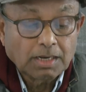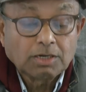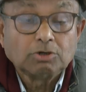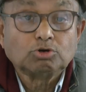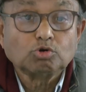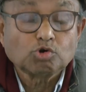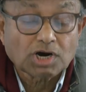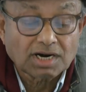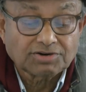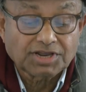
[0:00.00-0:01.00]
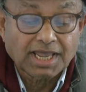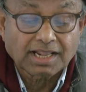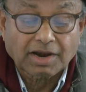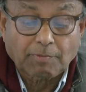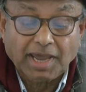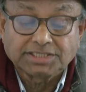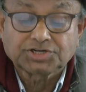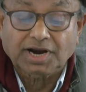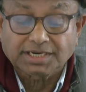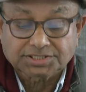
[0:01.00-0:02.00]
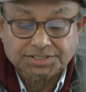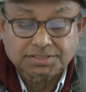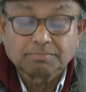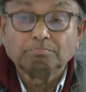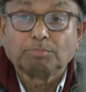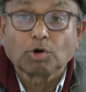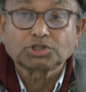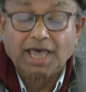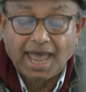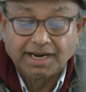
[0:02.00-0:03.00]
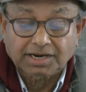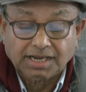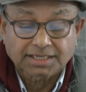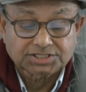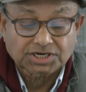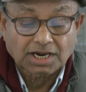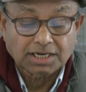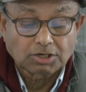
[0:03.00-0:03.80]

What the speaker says: Rural real wage rates, both agricultural and